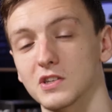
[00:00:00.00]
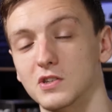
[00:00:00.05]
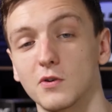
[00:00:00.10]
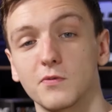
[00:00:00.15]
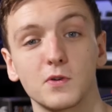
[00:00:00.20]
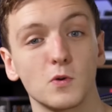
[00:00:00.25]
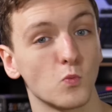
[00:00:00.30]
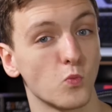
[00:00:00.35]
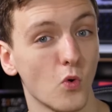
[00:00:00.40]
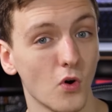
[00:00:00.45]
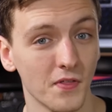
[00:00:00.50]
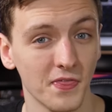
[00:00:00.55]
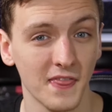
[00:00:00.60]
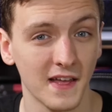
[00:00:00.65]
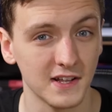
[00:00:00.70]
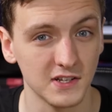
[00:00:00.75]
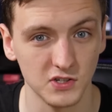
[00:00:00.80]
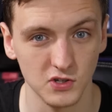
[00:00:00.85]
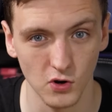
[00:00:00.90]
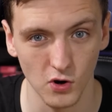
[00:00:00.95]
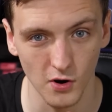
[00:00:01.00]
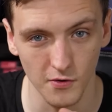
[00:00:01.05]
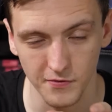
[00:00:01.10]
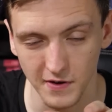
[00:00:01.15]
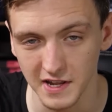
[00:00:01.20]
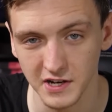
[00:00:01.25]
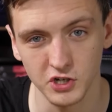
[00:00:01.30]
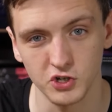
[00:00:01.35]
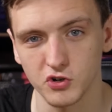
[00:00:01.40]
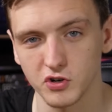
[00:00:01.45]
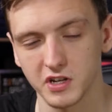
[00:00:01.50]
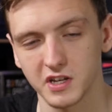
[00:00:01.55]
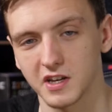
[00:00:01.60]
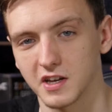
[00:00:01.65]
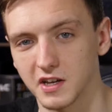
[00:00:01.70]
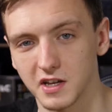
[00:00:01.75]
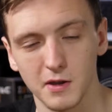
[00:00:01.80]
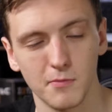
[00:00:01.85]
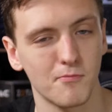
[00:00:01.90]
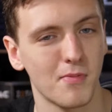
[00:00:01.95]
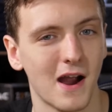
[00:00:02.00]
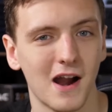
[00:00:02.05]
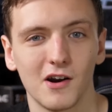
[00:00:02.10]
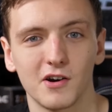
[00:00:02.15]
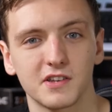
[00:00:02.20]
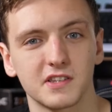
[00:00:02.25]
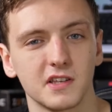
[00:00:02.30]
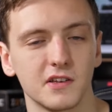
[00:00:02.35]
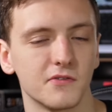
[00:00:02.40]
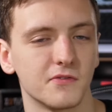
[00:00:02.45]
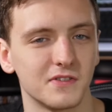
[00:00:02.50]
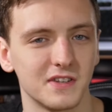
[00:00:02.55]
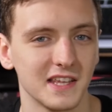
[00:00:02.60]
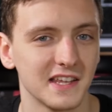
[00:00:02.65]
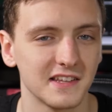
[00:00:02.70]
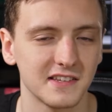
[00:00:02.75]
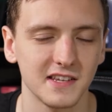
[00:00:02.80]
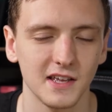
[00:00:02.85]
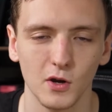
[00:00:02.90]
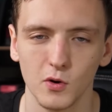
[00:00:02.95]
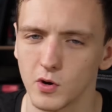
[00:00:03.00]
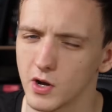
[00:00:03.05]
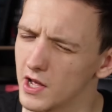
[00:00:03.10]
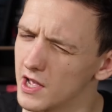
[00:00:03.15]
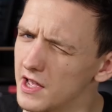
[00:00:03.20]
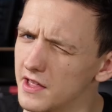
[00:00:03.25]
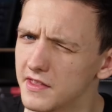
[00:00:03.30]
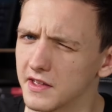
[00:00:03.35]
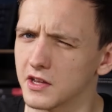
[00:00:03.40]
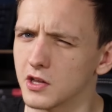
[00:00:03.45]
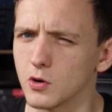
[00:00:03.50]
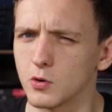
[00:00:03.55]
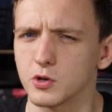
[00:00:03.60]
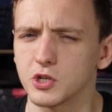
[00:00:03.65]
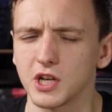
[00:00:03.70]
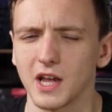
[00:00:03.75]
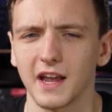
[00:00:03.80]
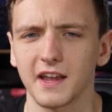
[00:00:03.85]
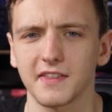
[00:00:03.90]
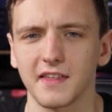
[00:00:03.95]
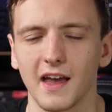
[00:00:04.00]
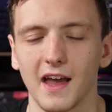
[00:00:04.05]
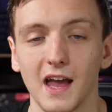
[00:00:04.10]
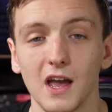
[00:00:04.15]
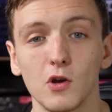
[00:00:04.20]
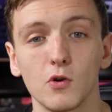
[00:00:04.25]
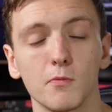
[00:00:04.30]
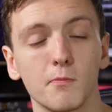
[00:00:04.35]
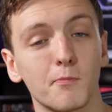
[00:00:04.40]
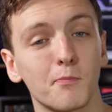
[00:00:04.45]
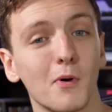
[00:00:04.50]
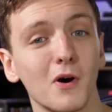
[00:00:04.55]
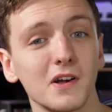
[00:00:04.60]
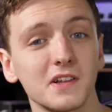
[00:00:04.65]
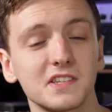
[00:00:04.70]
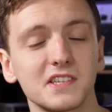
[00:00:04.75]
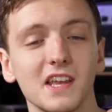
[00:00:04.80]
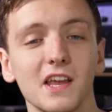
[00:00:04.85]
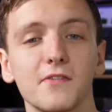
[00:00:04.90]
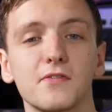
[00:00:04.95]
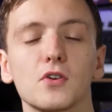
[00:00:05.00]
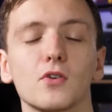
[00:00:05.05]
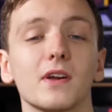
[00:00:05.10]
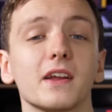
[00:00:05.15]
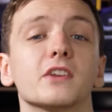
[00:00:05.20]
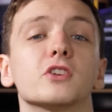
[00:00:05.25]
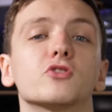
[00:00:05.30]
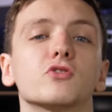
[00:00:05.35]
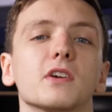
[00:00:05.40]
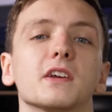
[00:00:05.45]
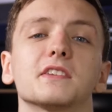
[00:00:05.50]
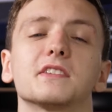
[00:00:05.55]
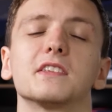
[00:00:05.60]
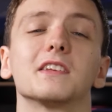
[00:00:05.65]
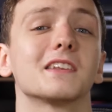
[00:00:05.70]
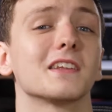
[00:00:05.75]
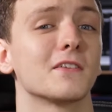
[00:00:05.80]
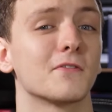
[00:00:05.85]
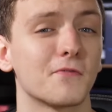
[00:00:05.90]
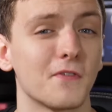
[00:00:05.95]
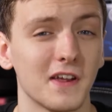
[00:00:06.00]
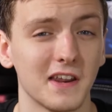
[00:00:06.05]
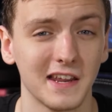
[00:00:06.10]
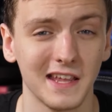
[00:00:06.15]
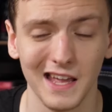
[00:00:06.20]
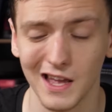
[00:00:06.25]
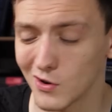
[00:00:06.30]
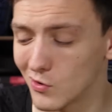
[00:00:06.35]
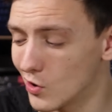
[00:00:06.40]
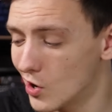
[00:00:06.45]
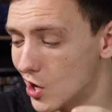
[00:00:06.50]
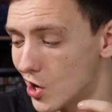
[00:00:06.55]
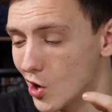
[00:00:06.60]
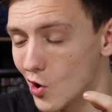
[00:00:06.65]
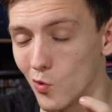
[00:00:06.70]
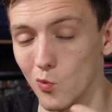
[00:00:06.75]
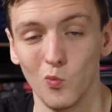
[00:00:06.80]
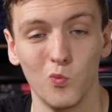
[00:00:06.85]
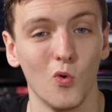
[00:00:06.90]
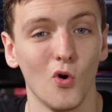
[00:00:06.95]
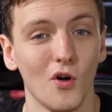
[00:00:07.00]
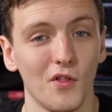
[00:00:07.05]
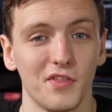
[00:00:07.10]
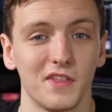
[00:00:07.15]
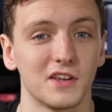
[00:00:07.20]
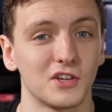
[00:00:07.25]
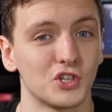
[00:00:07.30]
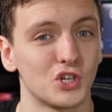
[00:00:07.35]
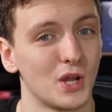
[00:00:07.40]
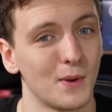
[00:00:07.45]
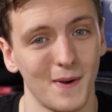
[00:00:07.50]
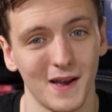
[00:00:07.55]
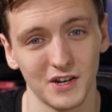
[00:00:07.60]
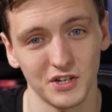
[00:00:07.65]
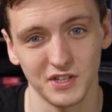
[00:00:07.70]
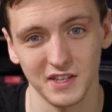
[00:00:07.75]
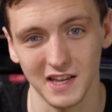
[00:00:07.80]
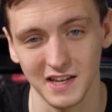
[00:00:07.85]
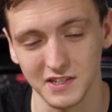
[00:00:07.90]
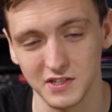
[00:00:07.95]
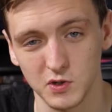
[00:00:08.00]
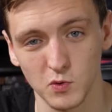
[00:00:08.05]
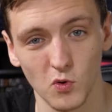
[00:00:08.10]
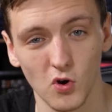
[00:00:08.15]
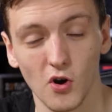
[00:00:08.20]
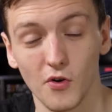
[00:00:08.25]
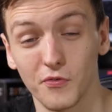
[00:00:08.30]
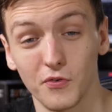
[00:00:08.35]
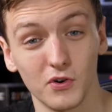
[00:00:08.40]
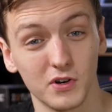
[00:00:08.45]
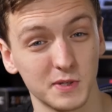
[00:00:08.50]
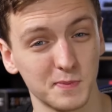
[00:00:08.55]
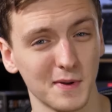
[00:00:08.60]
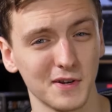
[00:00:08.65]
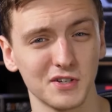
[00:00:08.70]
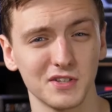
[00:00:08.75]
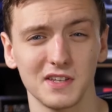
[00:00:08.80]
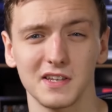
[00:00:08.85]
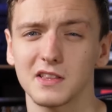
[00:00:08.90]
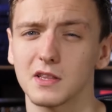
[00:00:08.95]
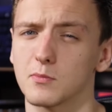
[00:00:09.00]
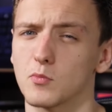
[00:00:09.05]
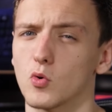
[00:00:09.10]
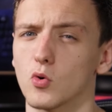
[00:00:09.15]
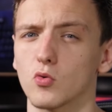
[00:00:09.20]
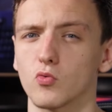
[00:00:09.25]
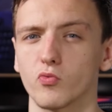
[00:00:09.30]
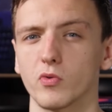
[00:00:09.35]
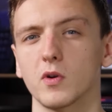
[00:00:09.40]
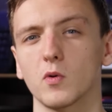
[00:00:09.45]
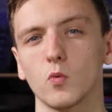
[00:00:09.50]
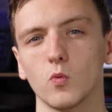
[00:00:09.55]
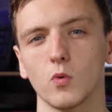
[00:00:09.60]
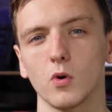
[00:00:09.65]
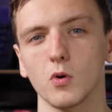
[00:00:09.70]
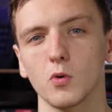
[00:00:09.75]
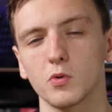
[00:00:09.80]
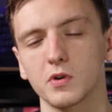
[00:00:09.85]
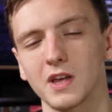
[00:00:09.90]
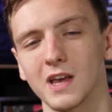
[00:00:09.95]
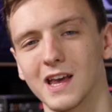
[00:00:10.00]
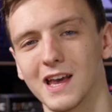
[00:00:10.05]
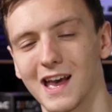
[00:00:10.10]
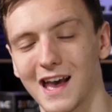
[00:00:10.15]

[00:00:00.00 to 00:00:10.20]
So if you want that sort of intricate comparative detail, then go check that out. But if you're interested in finding out what this chip actually has to offer, especially in the more real world,